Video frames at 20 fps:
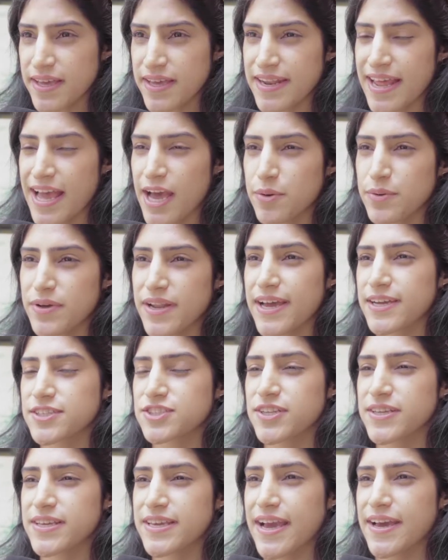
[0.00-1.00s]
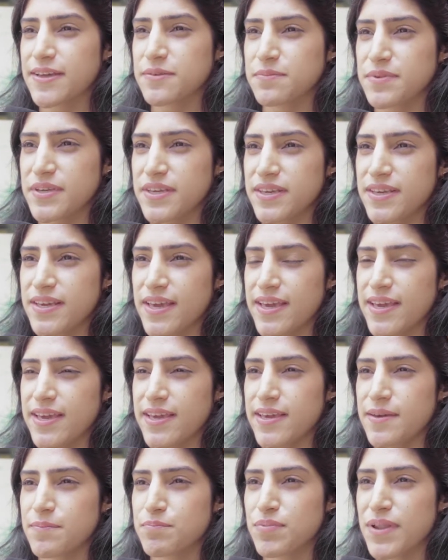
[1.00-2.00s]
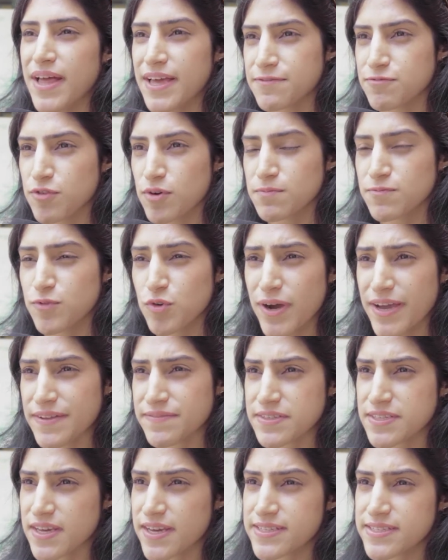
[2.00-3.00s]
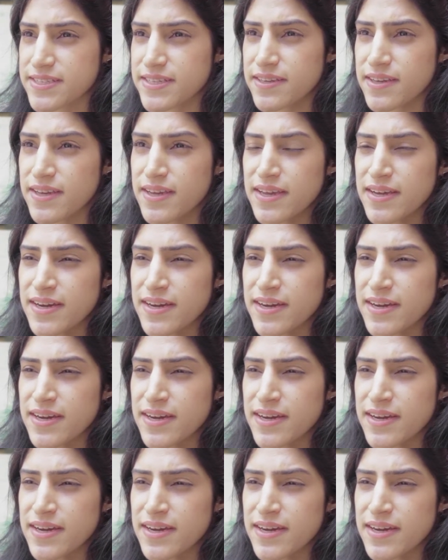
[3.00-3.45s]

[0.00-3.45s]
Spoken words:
and how it actually can be a platform for advertising.